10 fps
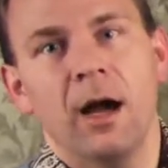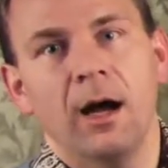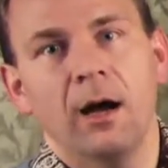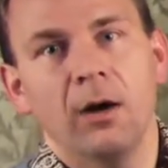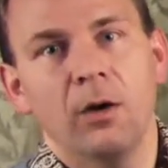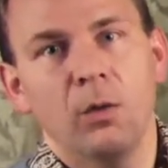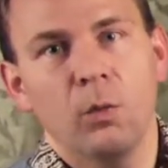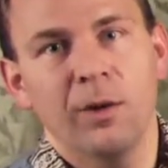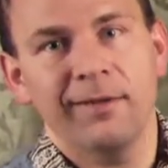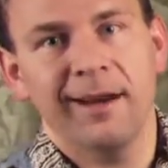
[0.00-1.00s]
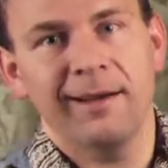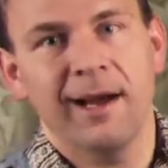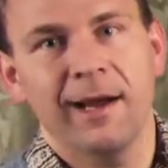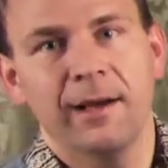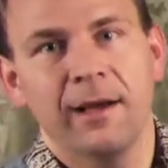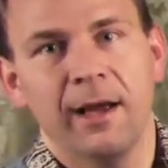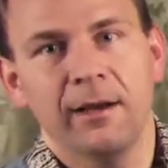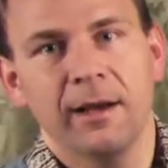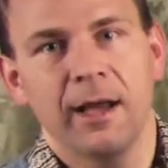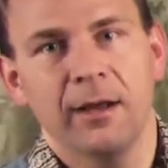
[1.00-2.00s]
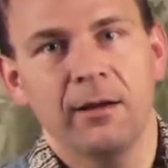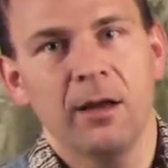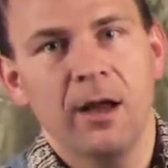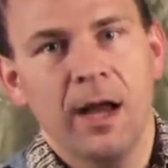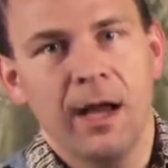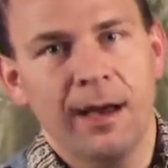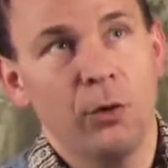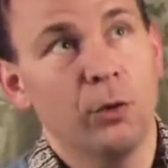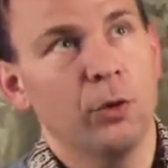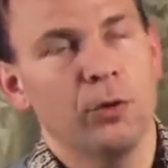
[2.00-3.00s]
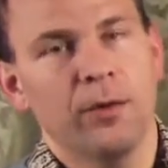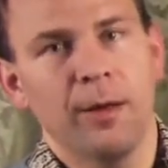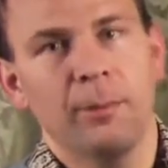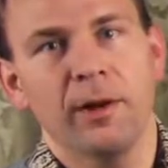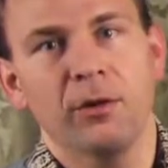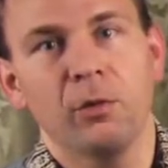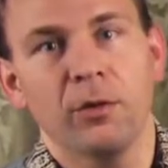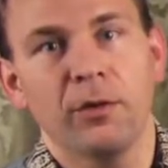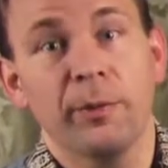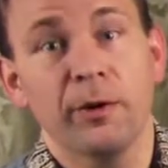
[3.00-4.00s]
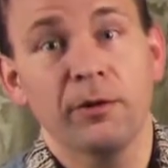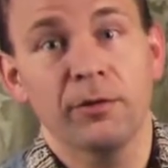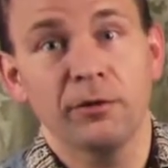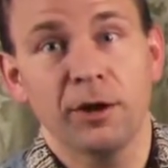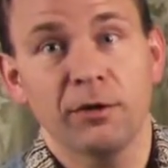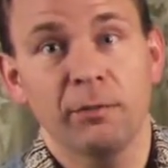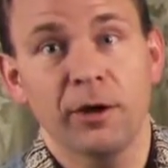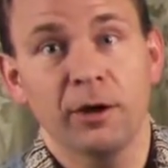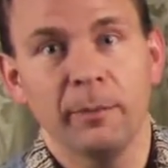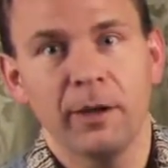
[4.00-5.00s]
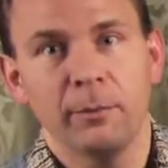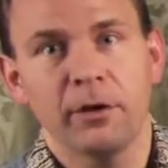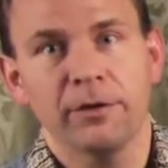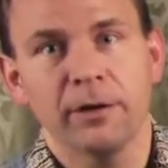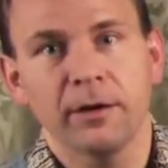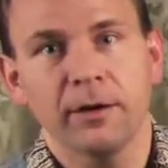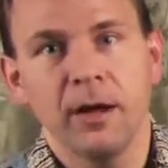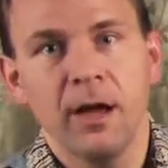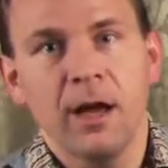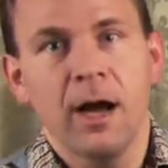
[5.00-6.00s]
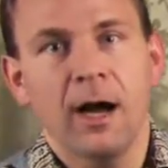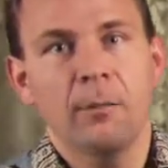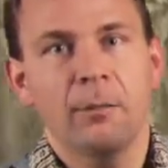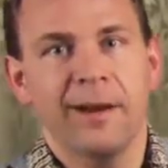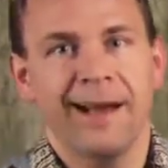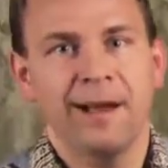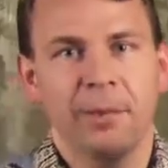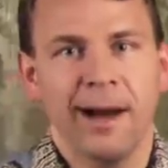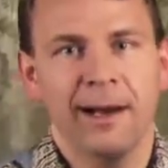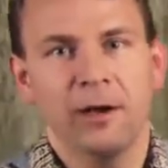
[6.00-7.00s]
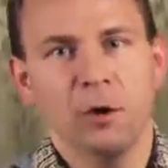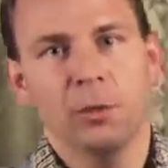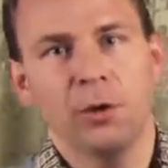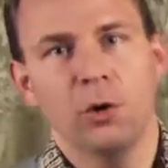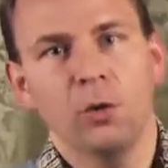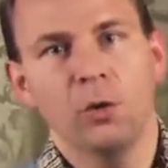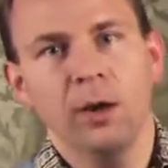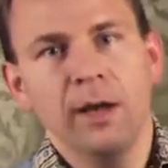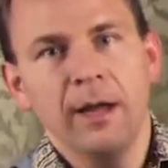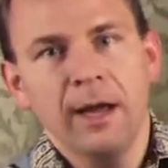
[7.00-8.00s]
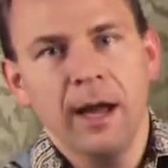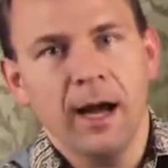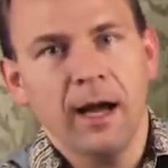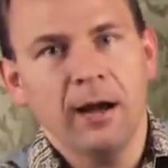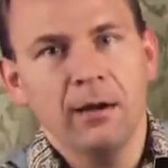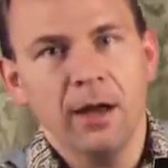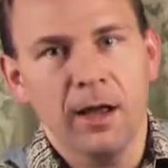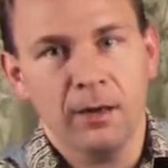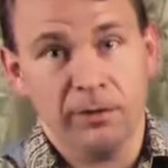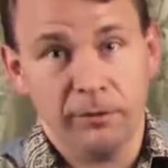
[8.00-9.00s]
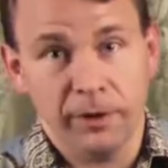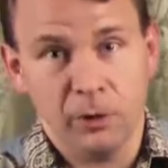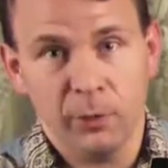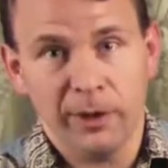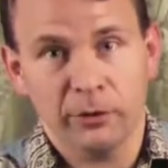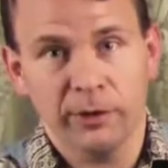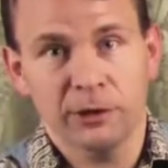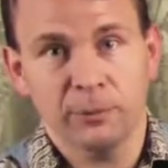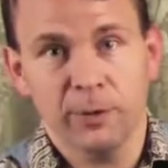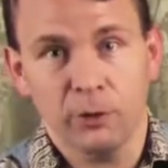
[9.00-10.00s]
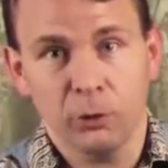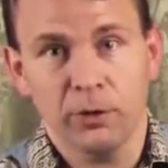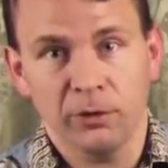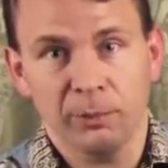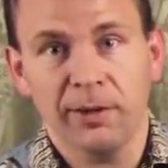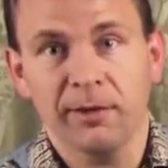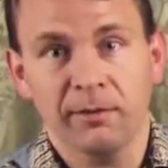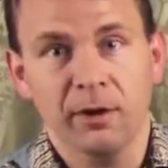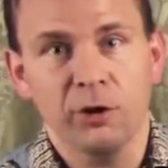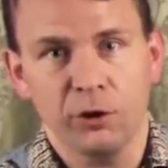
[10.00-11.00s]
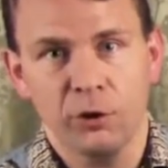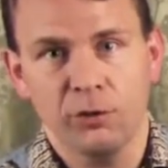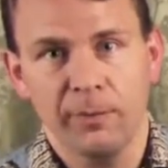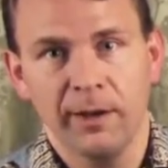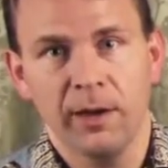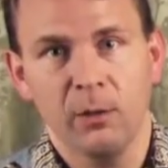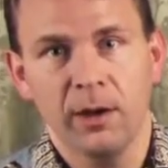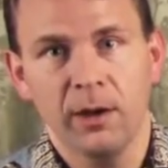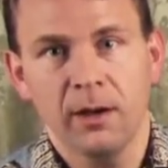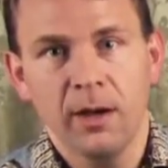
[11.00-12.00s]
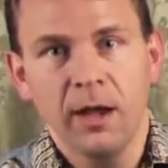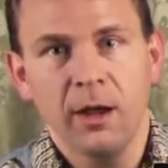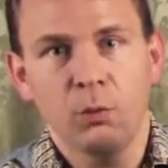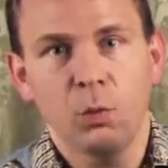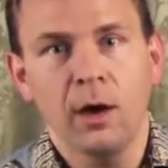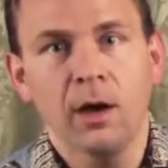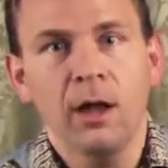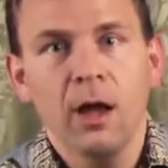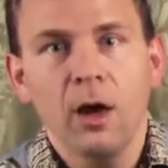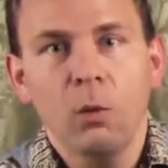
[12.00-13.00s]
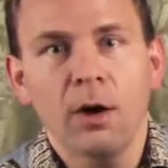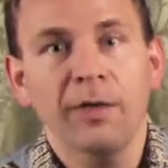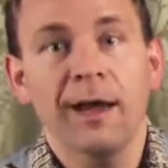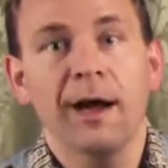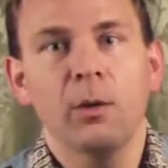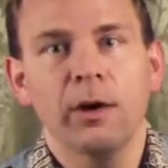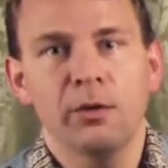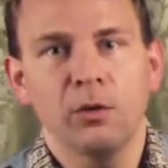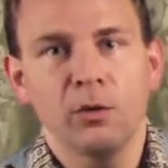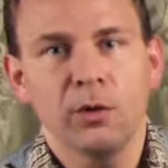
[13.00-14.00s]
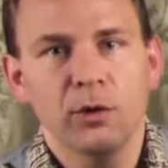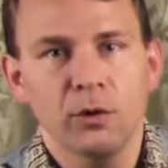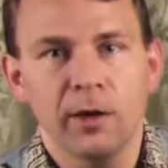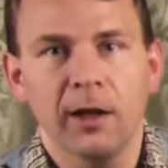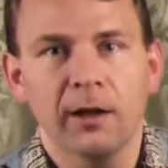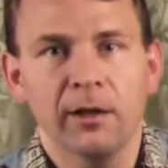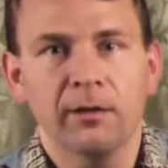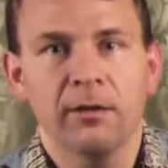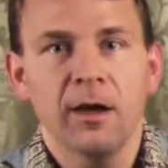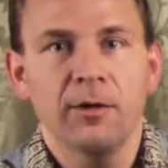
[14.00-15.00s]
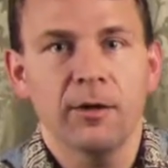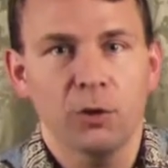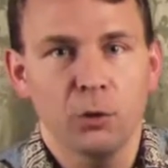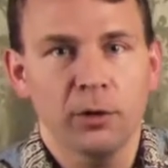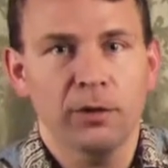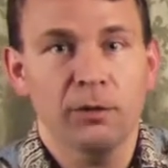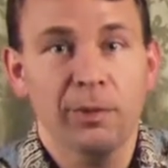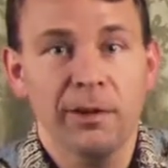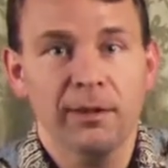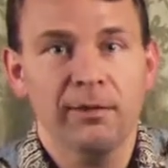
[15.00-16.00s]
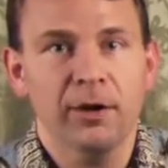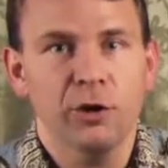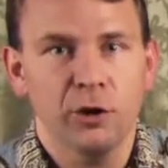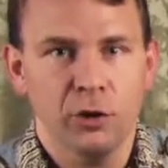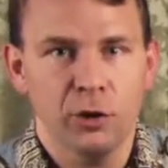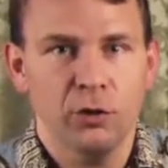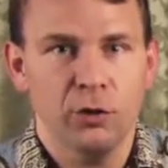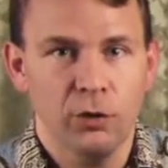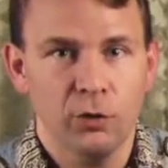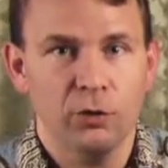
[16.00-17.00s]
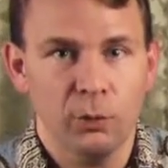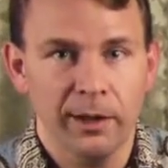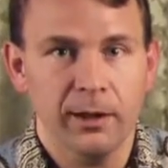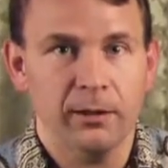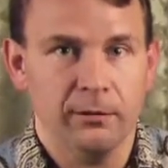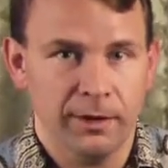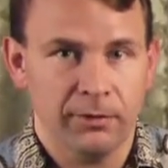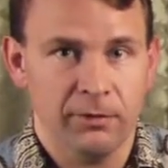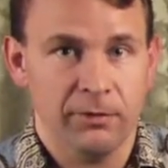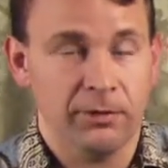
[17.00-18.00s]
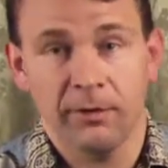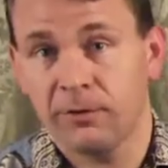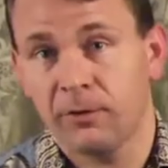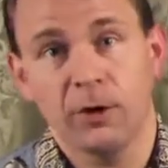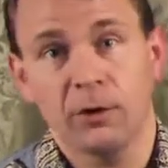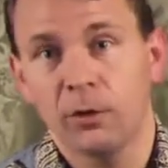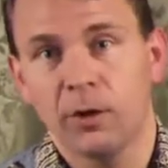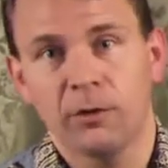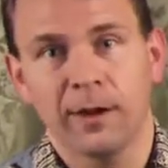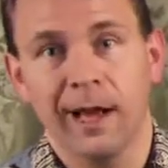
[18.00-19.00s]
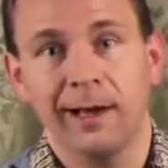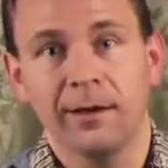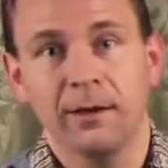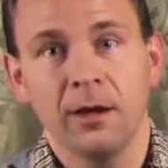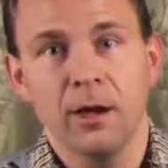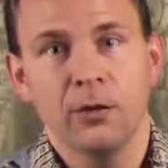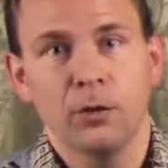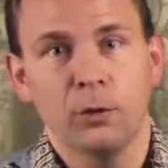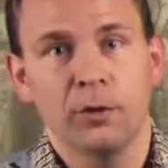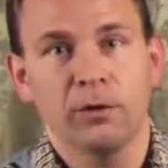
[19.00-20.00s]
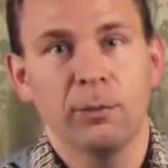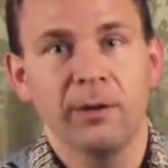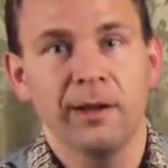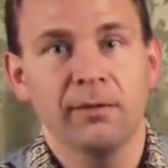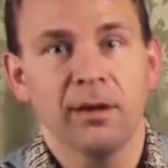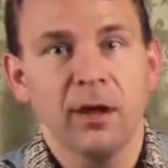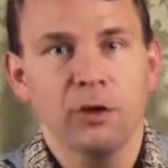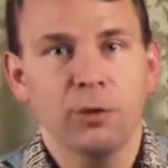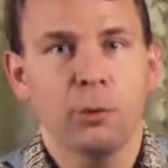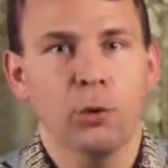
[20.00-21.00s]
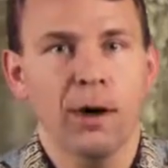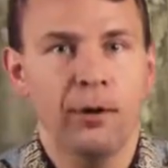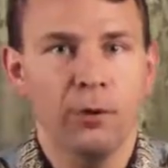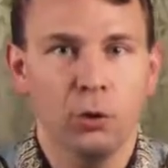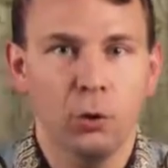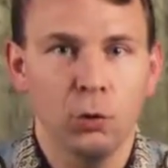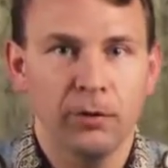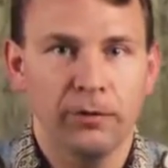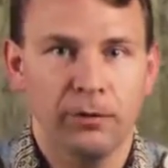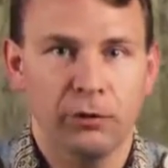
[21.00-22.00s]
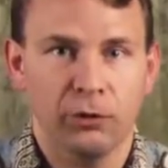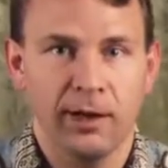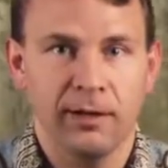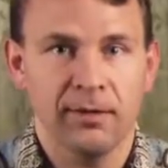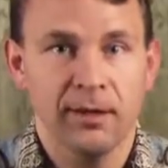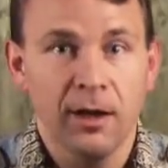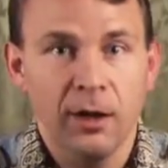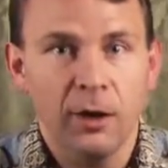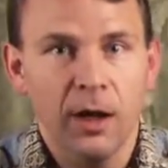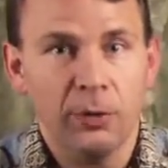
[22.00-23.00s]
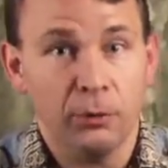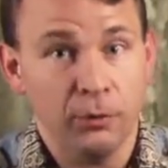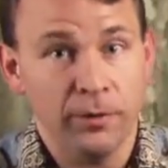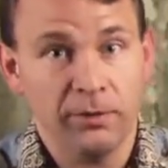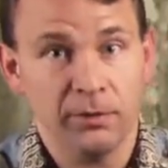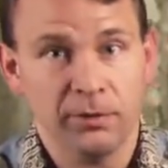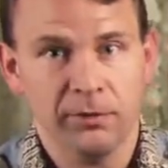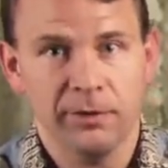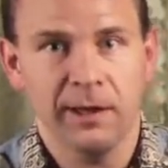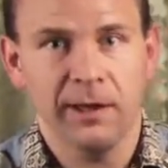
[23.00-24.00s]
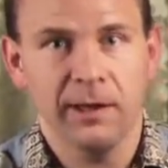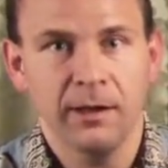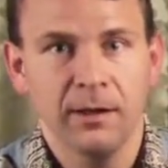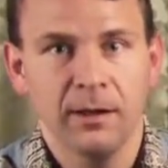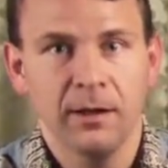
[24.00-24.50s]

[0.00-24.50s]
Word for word: uh, once I die, and, and, and I will go to that place where the spirits of just men are made perfect. Uh, but I abide here below uh, as a very weak creature, but the Lord is pleased to use me anyway. And one, one thing I want to, to tell you is that the Lord is pleased to u- use weak vessels because there are no other kind. The Lord is pleased to pour out the gold of His grace uh, through vessels of clay